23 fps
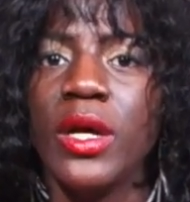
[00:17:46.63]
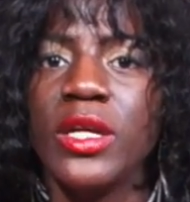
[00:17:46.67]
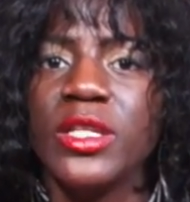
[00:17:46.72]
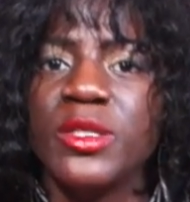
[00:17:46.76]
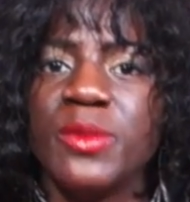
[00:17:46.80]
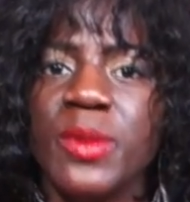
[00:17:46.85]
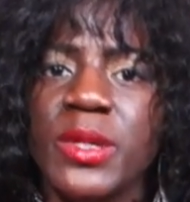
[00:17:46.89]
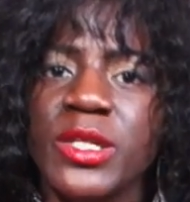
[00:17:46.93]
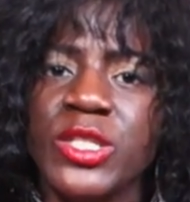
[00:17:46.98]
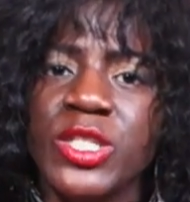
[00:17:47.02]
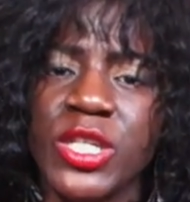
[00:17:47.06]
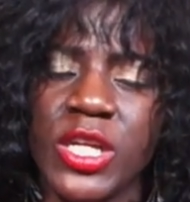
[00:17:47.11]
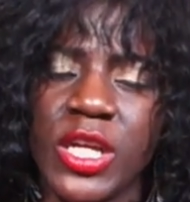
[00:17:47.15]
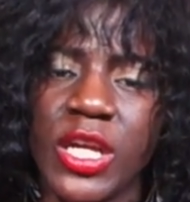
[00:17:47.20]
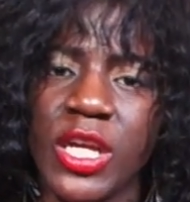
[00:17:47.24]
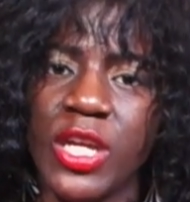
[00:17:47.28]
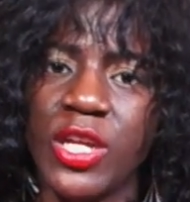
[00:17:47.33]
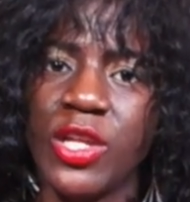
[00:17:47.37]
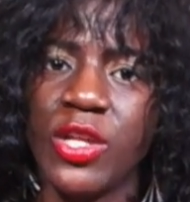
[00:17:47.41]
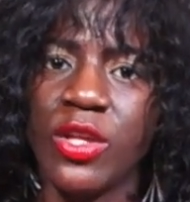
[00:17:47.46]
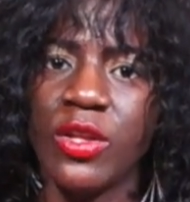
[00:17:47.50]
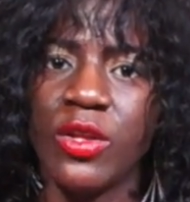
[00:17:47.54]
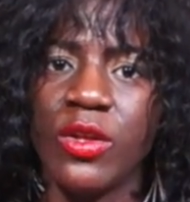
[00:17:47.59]
especially
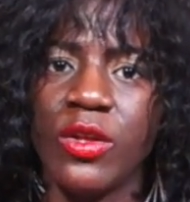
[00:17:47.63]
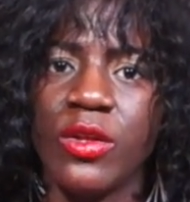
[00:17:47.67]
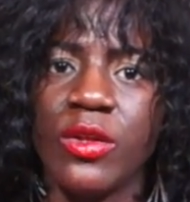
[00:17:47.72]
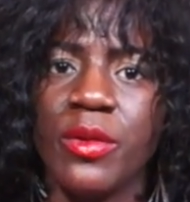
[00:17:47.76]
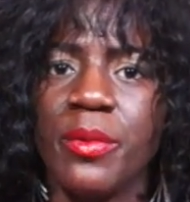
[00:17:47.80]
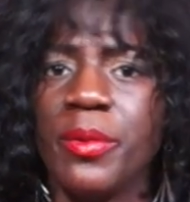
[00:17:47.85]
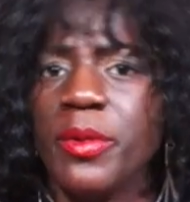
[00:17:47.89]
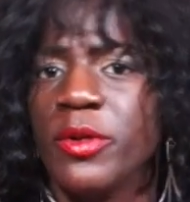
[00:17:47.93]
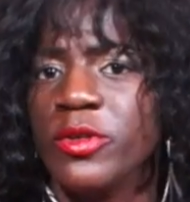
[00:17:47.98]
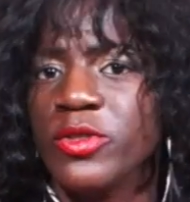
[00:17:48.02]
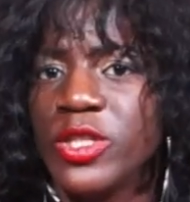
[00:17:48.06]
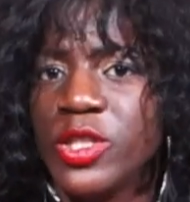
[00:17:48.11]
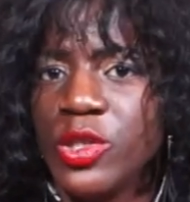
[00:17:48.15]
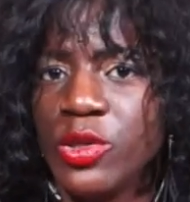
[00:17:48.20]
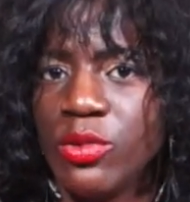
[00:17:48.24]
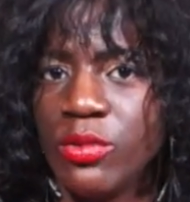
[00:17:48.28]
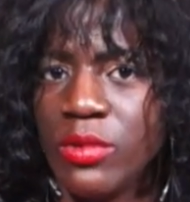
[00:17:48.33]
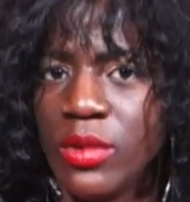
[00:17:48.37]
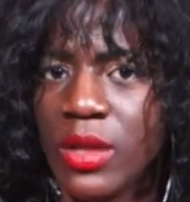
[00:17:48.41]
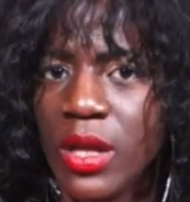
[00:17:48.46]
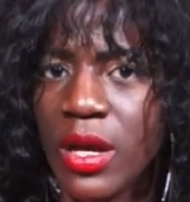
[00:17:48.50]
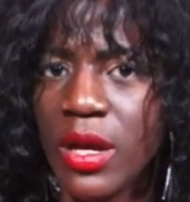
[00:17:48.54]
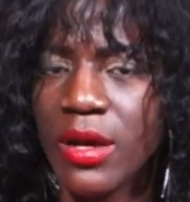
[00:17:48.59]
in the person you
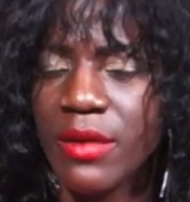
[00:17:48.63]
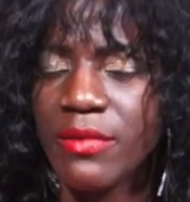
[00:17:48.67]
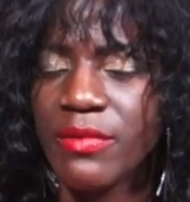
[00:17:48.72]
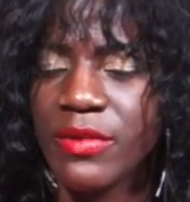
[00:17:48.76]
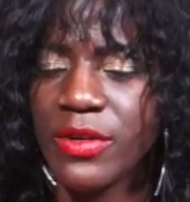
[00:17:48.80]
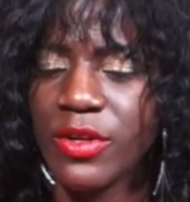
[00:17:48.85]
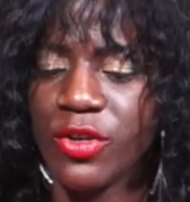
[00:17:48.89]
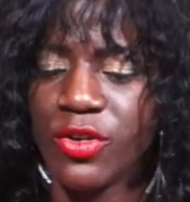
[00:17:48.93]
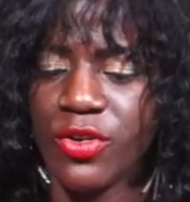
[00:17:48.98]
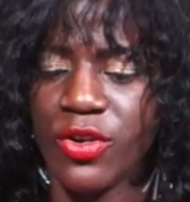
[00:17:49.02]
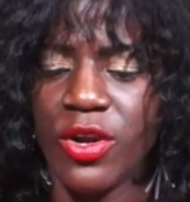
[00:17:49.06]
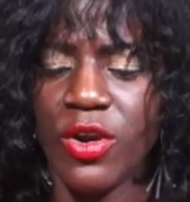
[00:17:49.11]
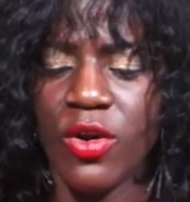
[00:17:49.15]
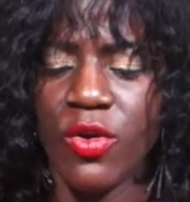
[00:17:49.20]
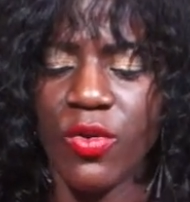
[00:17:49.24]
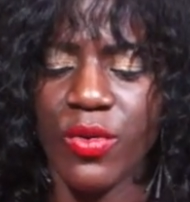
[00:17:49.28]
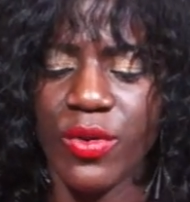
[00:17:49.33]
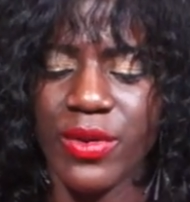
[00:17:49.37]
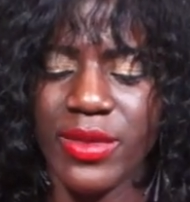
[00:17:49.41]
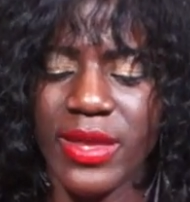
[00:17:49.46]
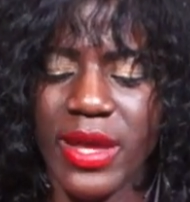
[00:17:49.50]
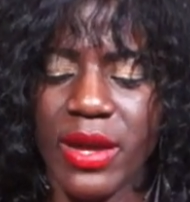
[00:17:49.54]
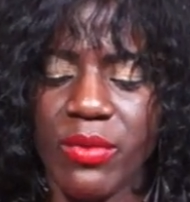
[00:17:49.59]
love and
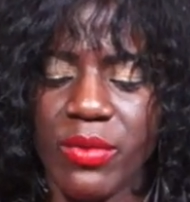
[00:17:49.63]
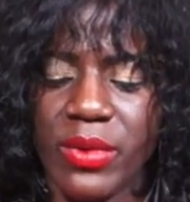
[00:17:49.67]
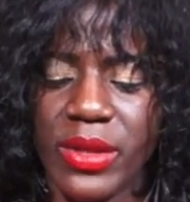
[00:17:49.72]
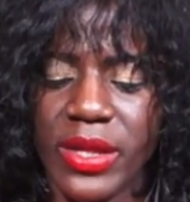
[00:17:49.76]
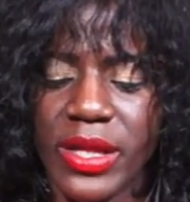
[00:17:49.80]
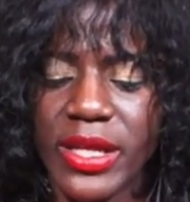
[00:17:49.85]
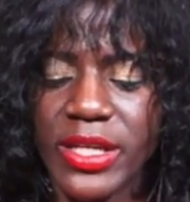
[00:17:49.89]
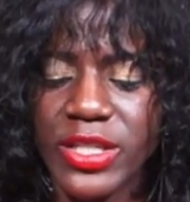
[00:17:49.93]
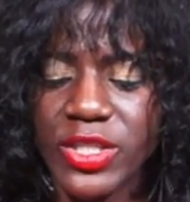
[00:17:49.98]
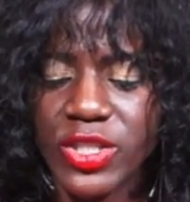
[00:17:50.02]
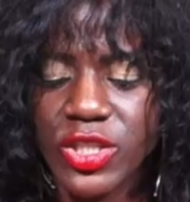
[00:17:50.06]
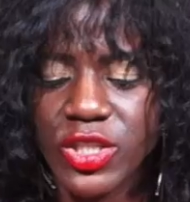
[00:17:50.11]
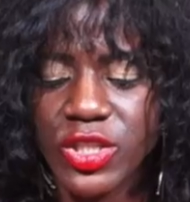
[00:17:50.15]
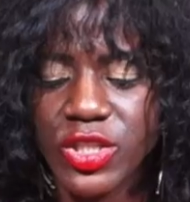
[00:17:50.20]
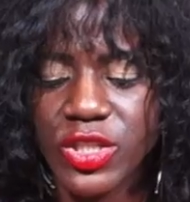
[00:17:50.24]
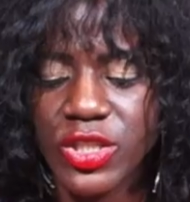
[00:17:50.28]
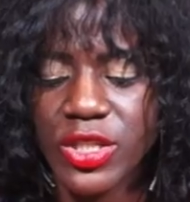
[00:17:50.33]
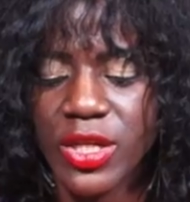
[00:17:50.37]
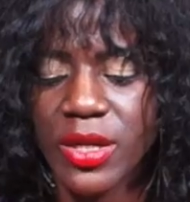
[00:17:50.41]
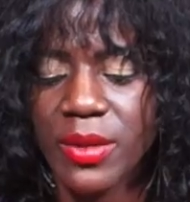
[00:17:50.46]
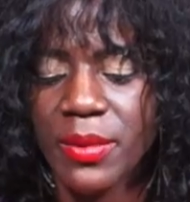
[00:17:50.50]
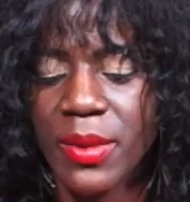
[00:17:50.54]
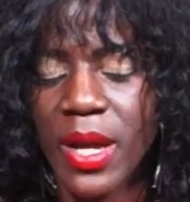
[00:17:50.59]
form that
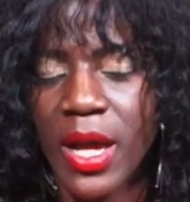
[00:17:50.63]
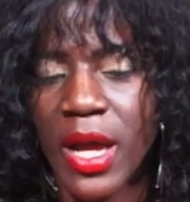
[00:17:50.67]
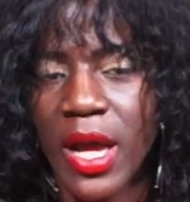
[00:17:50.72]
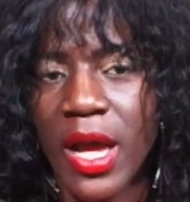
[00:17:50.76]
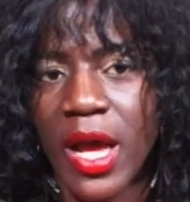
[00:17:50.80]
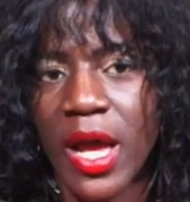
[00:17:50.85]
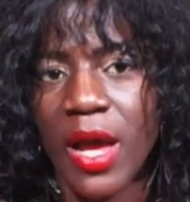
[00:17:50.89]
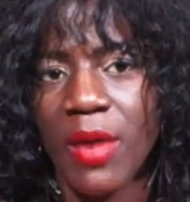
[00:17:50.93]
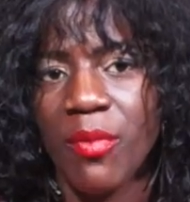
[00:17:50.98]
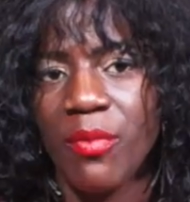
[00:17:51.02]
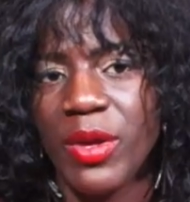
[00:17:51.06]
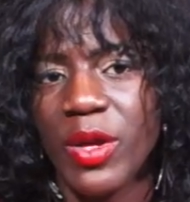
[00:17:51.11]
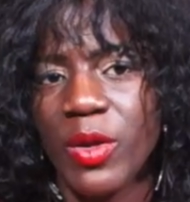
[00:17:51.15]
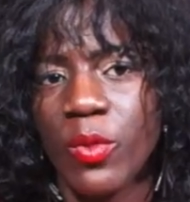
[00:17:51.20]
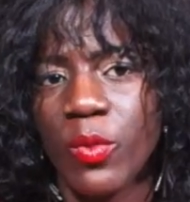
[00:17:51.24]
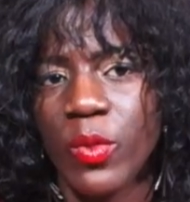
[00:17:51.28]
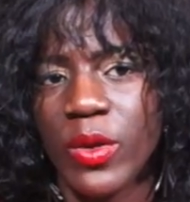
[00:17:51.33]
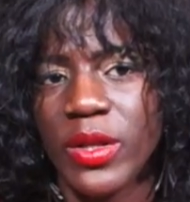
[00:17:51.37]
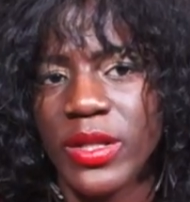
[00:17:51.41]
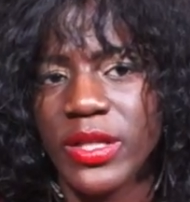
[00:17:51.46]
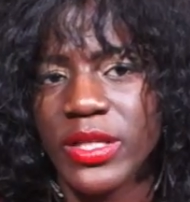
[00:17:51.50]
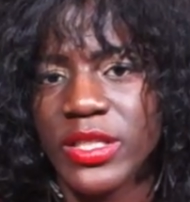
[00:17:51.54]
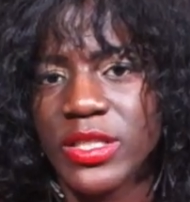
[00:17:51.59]
relationship, and being
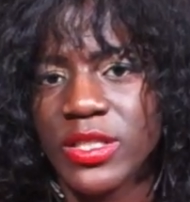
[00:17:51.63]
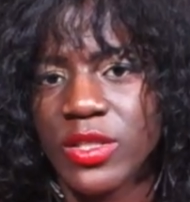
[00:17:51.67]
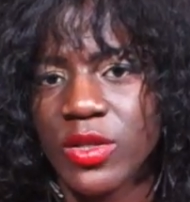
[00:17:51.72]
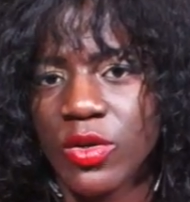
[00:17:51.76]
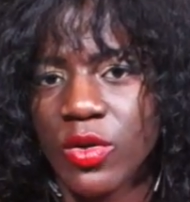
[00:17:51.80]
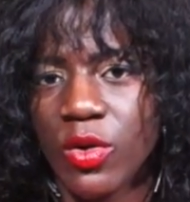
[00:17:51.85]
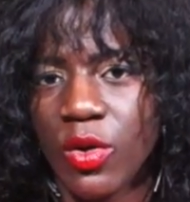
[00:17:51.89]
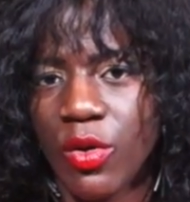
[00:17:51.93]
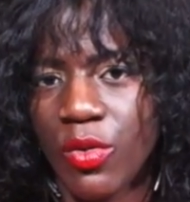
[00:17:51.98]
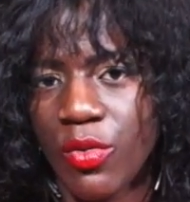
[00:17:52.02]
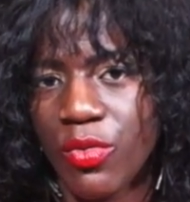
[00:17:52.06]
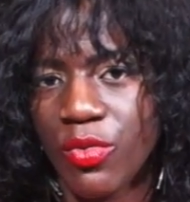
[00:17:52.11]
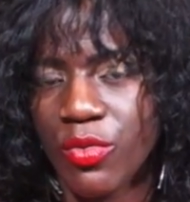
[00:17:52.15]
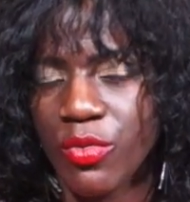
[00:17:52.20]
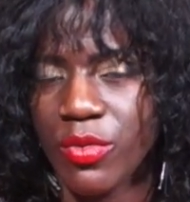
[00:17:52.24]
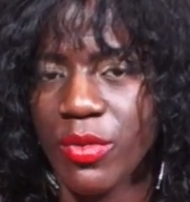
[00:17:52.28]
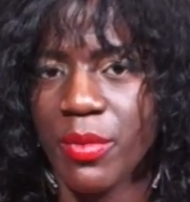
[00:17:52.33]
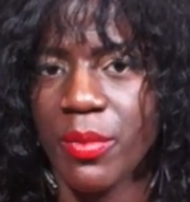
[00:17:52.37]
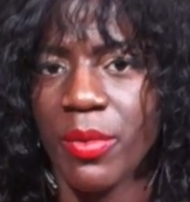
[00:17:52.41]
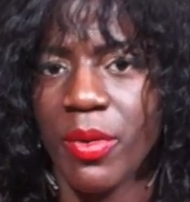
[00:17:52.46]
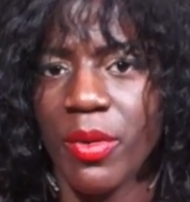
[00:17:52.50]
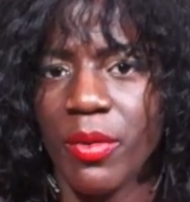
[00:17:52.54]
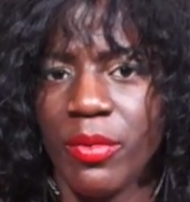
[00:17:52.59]
willing to go through
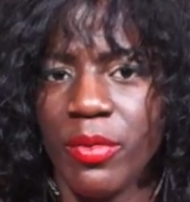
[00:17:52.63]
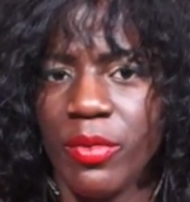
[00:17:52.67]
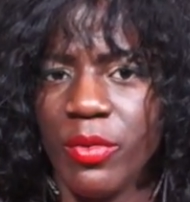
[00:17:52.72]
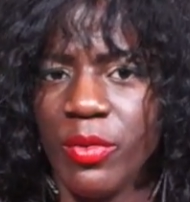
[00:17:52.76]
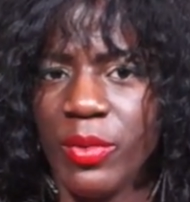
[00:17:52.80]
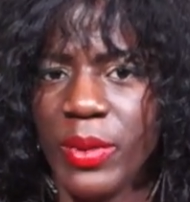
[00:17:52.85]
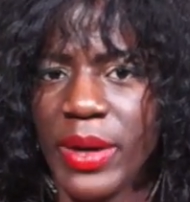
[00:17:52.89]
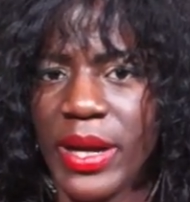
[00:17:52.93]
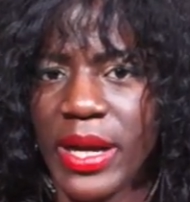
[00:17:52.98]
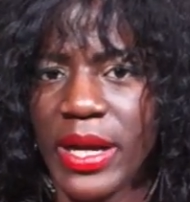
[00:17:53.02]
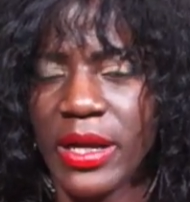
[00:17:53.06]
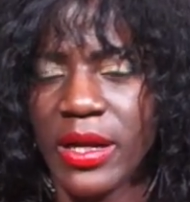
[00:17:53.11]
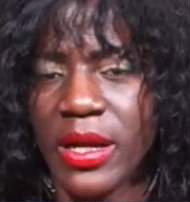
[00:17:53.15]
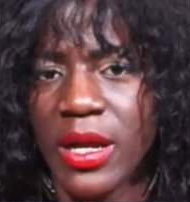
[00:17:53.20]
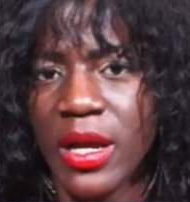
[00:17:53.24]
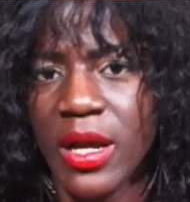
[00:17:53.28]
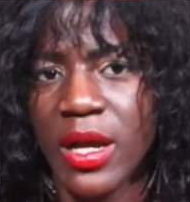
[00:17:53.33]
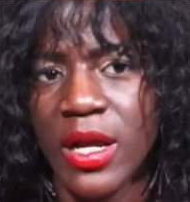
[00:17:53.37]
the purple rain.